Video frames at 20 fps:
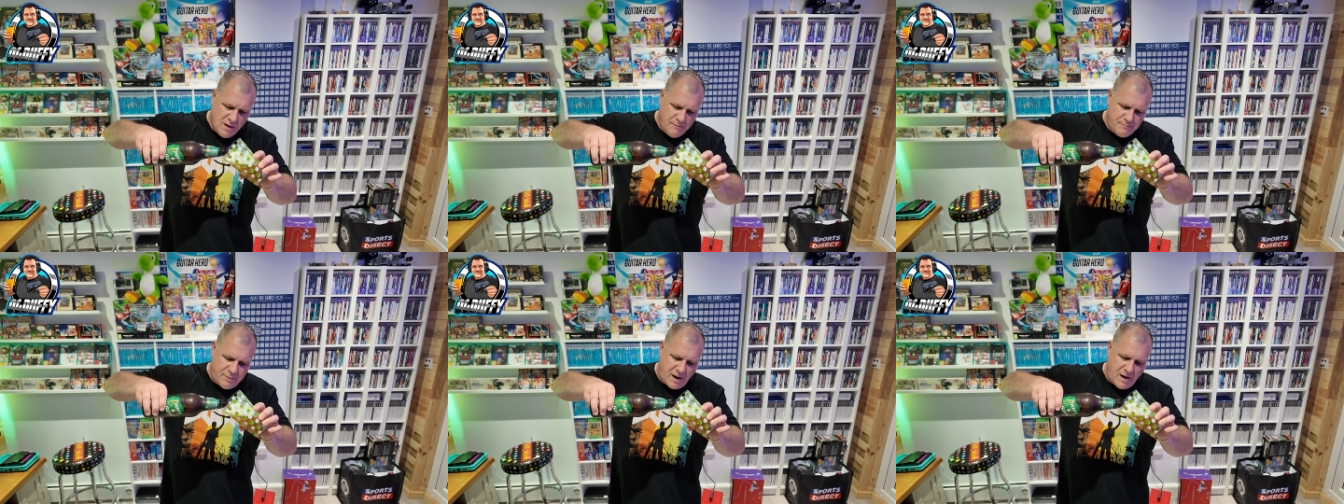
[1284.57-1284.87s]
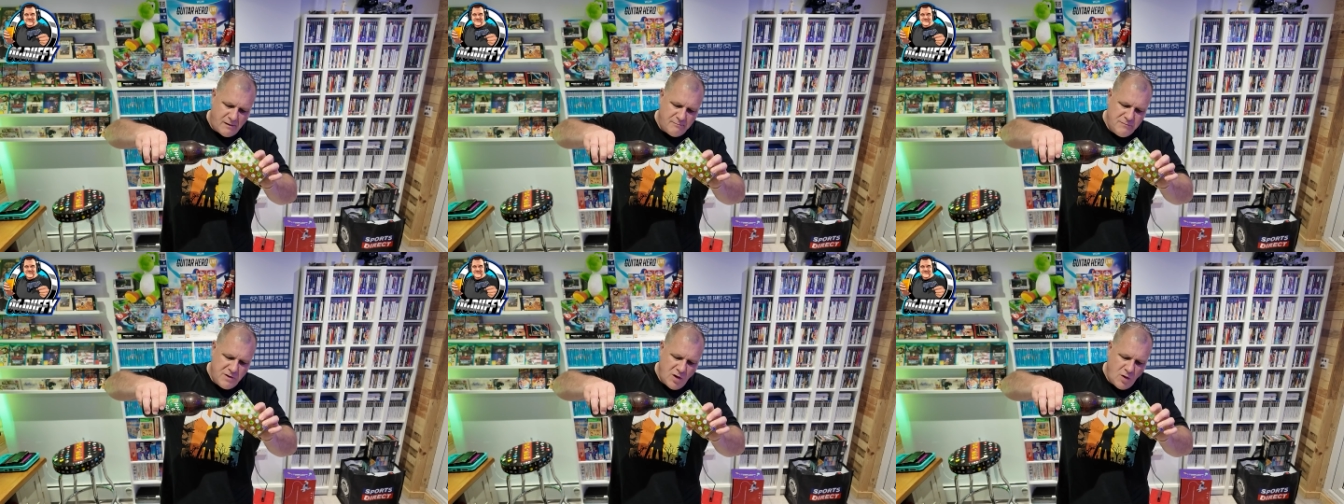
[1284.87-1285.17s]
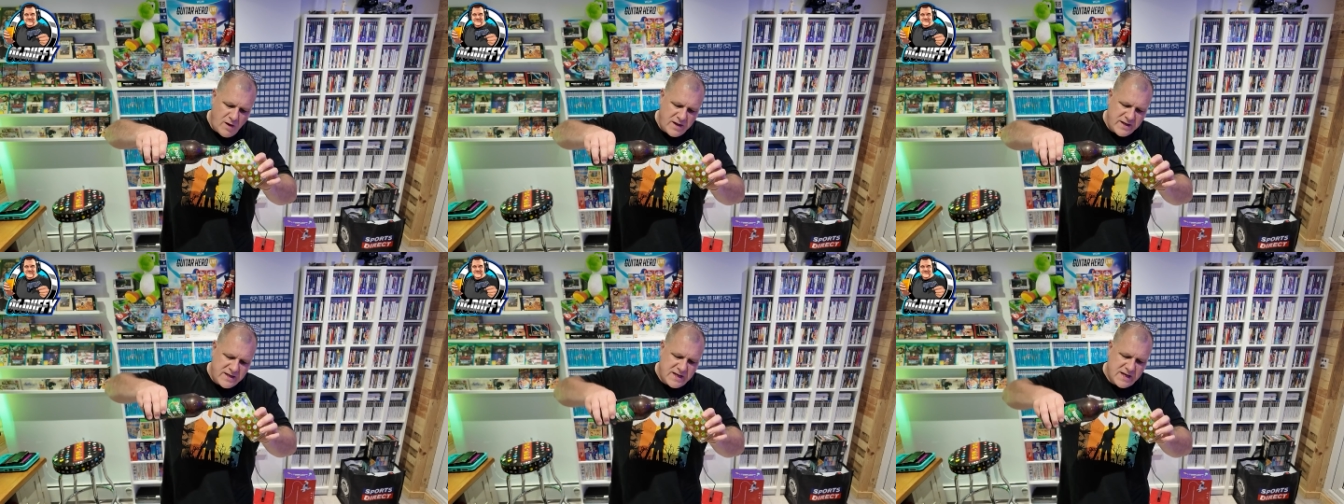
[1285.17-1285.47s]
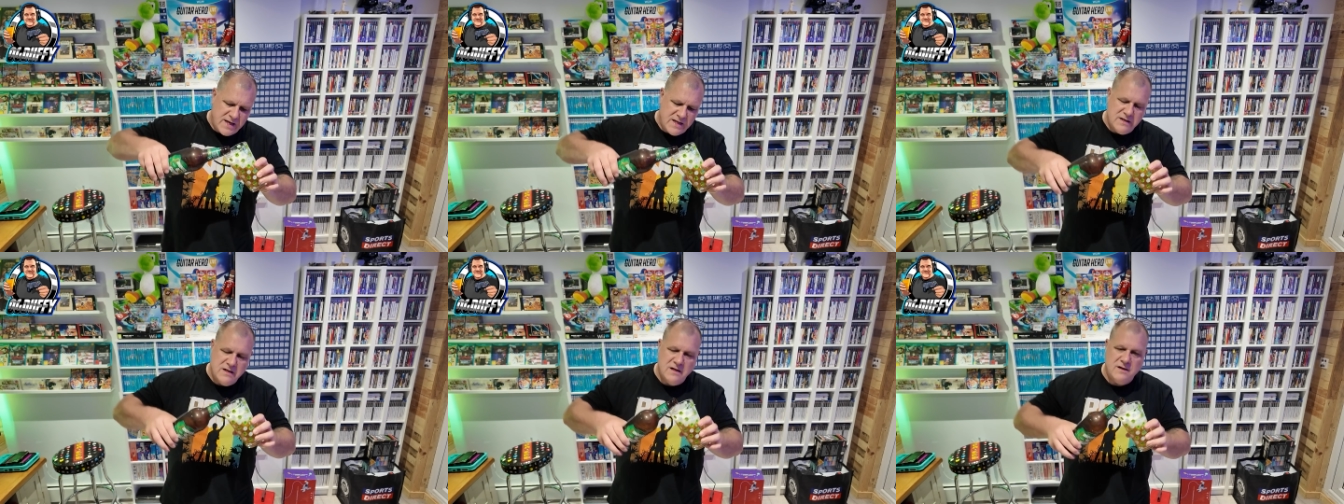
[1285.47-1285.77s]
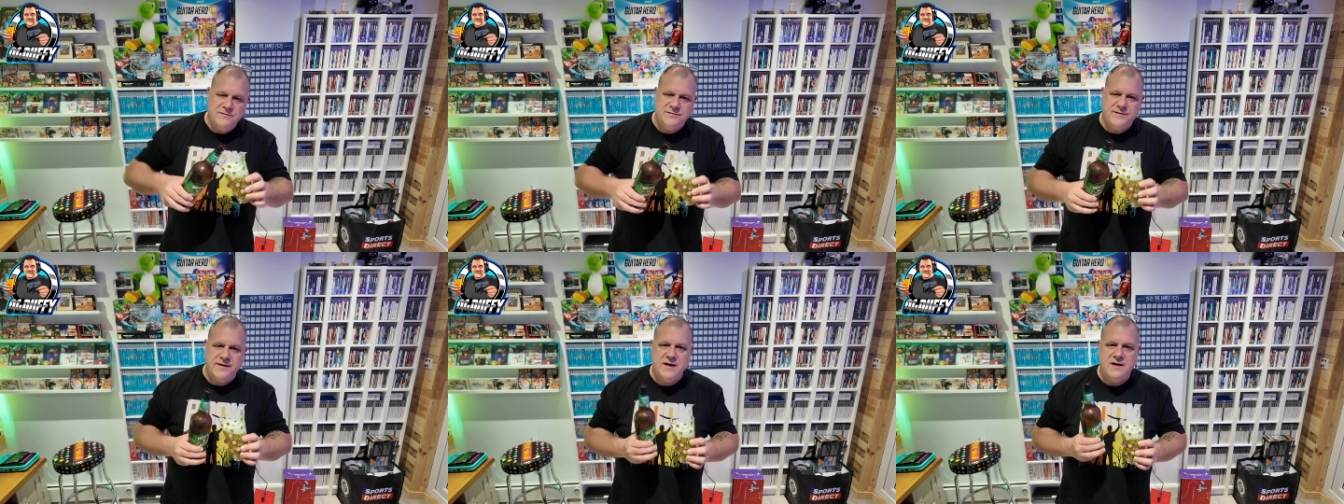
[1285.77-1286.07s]
But I'm liking
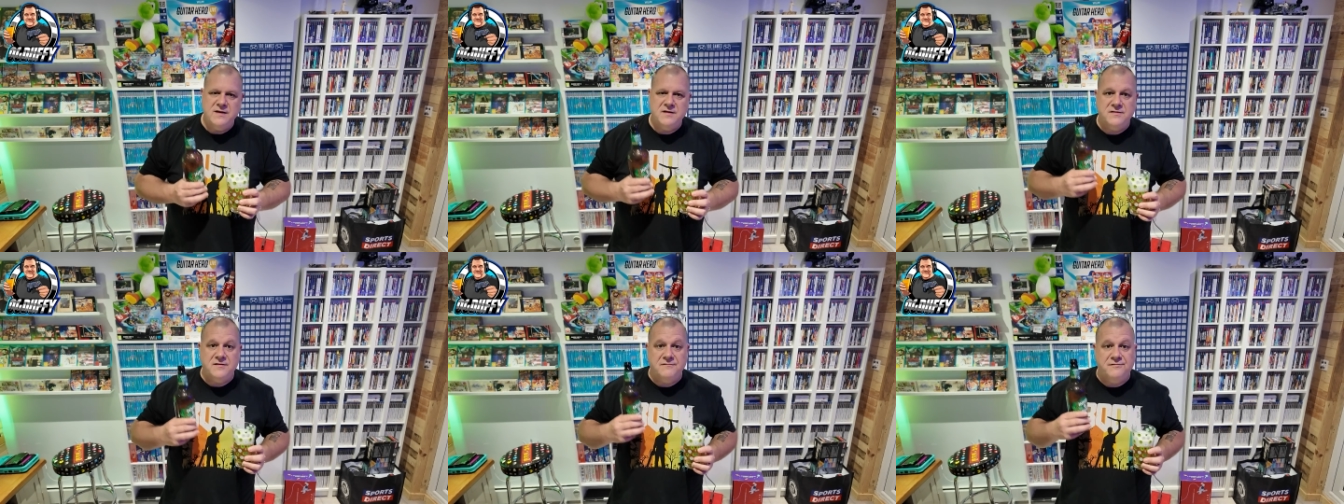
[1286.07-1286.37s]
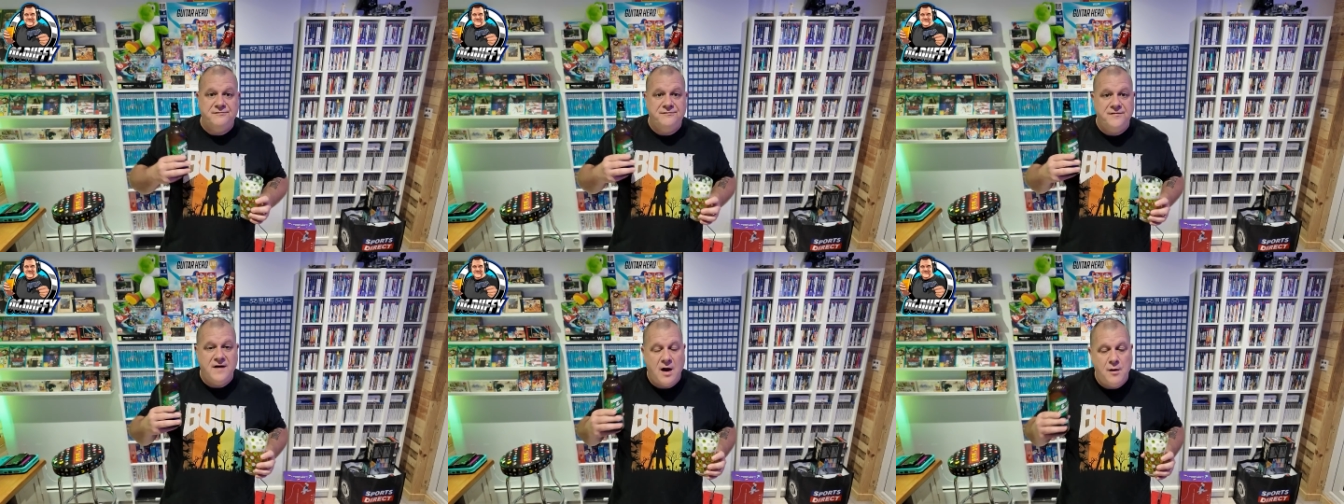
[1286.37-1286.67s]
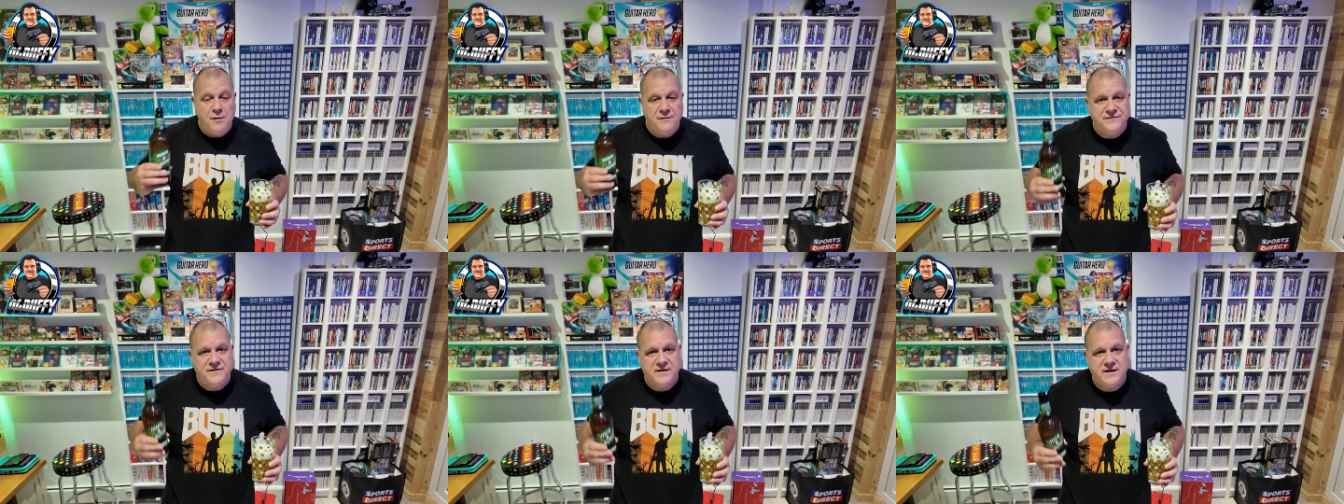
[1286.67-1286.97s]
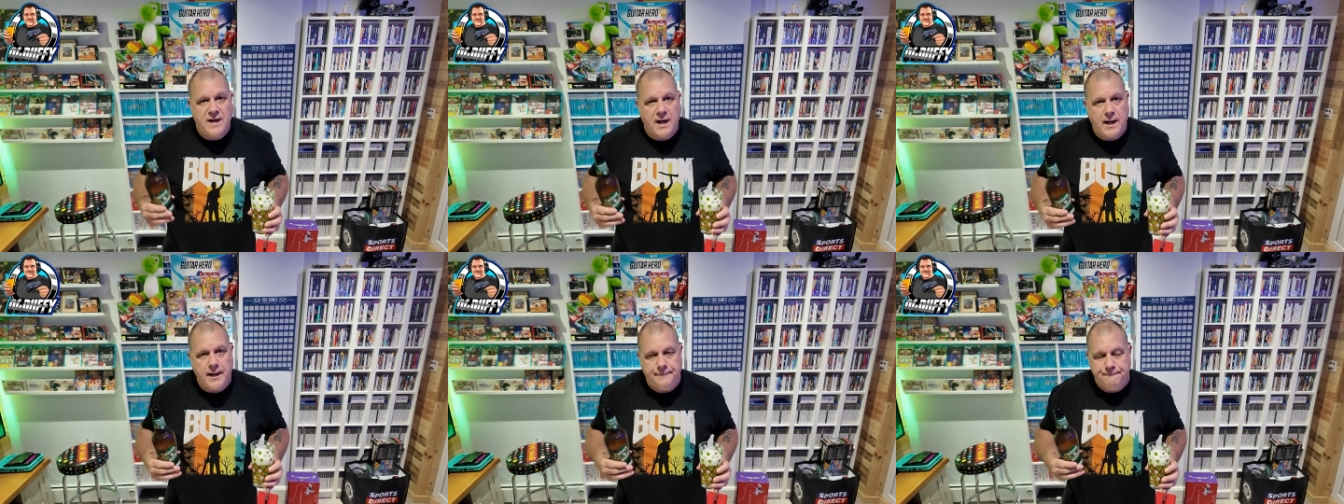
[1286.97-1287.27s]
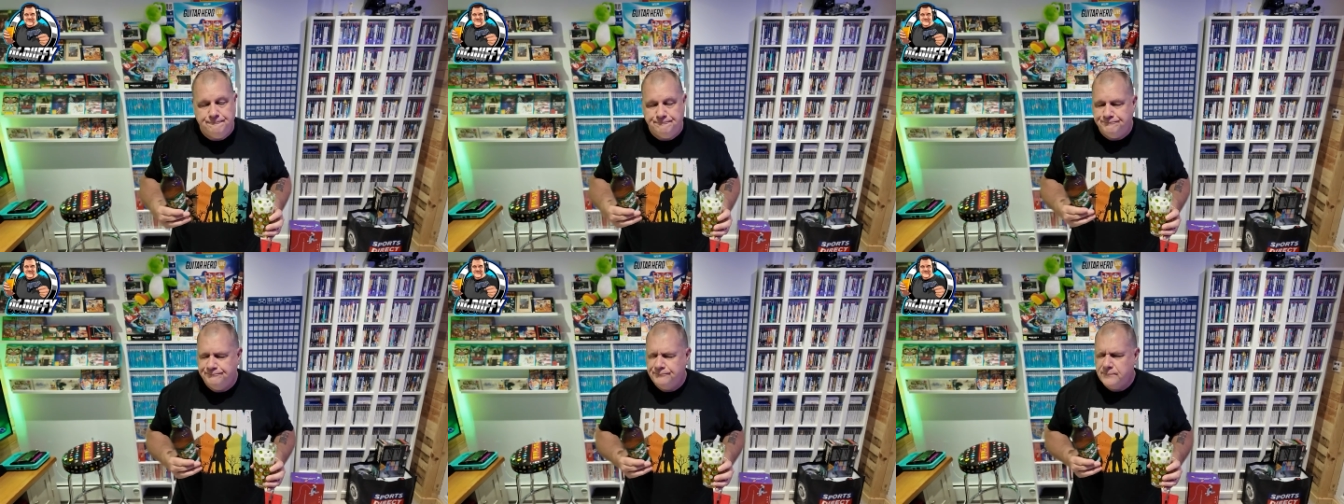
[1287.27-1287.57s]
the flow of the
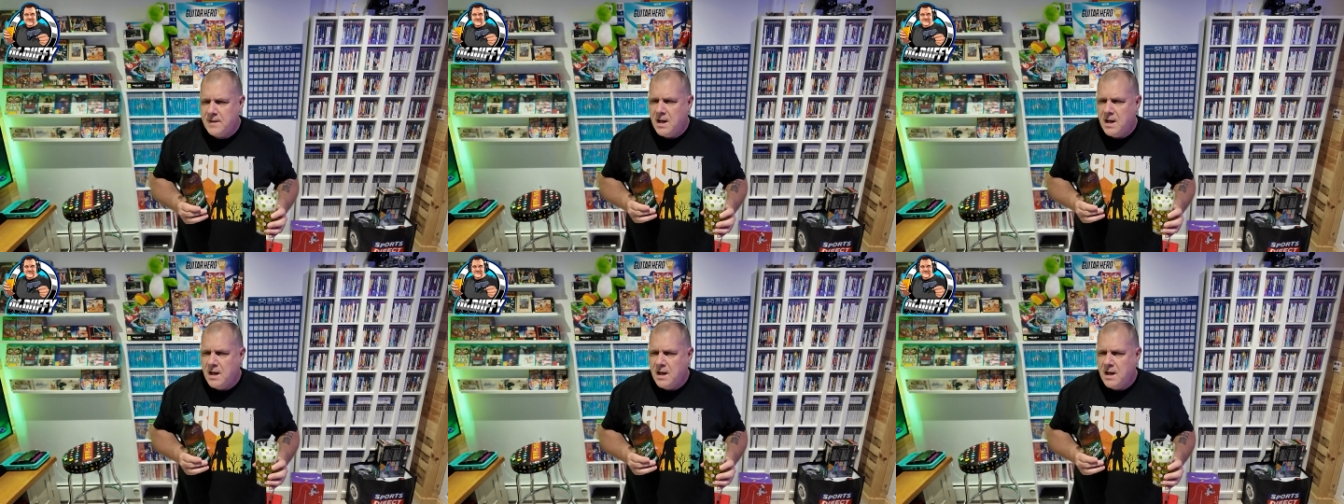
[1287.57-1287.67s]
game.